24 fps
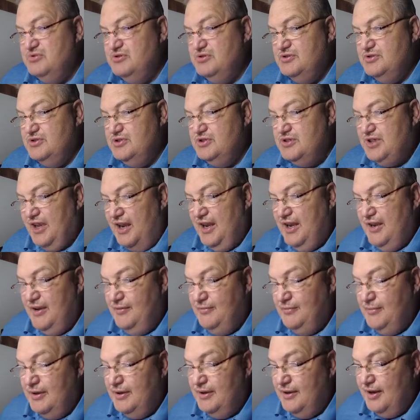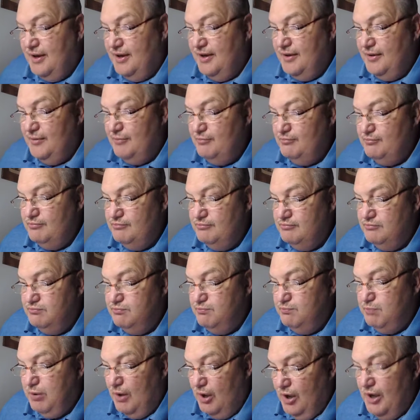same
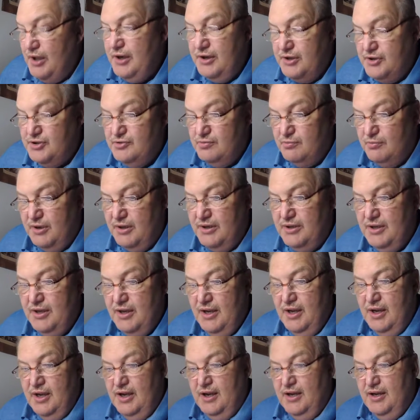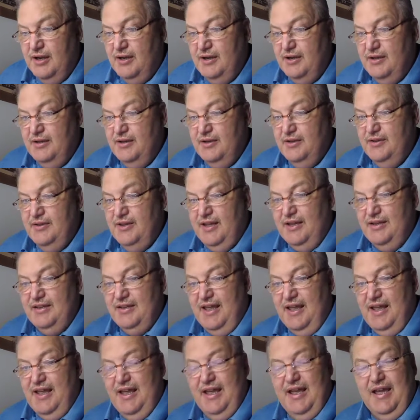punishment uh, that
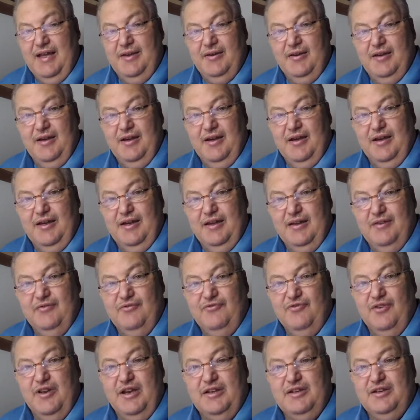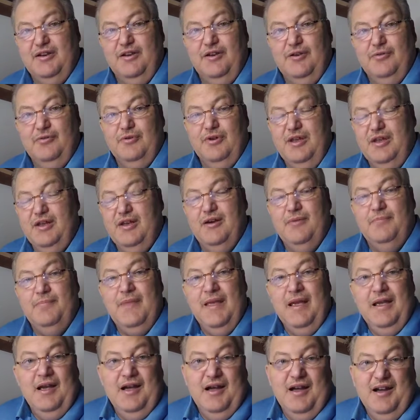they had uh, inflicted on him,
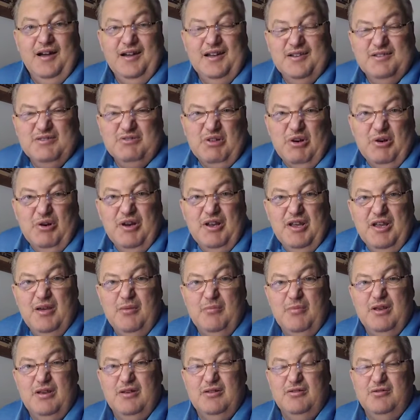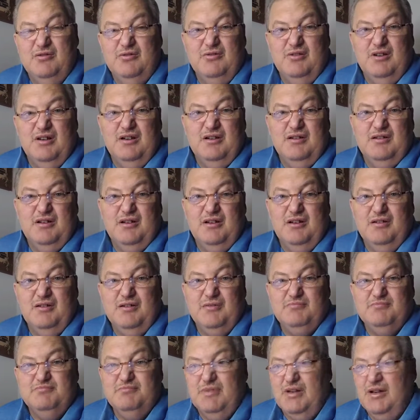uh, turning him into a,
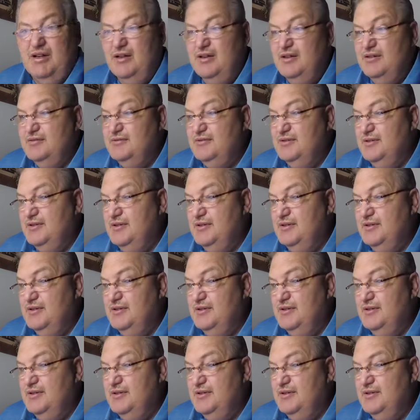a,